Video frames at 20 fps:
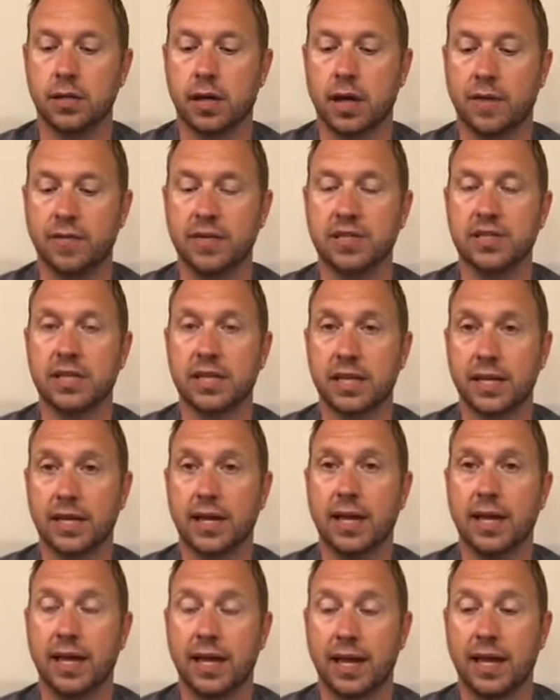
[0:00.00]
obviously
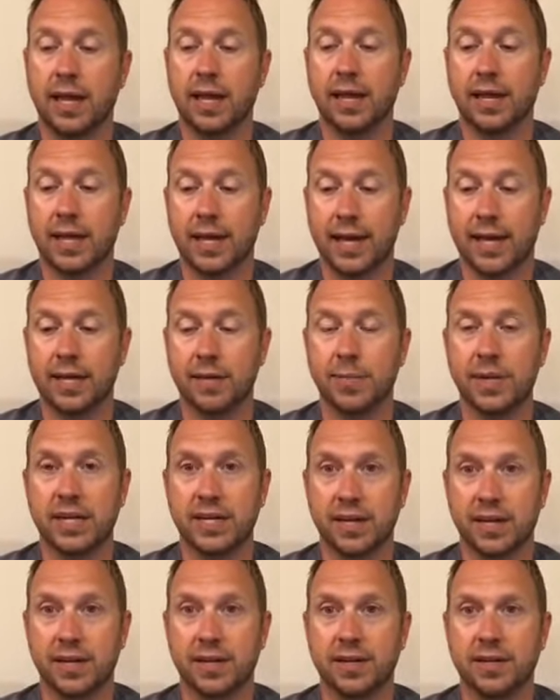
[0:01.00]
that had to be
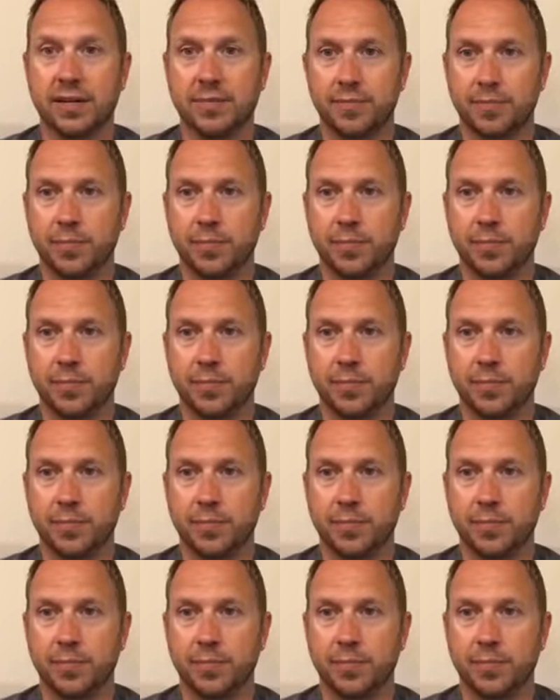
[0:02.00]
done.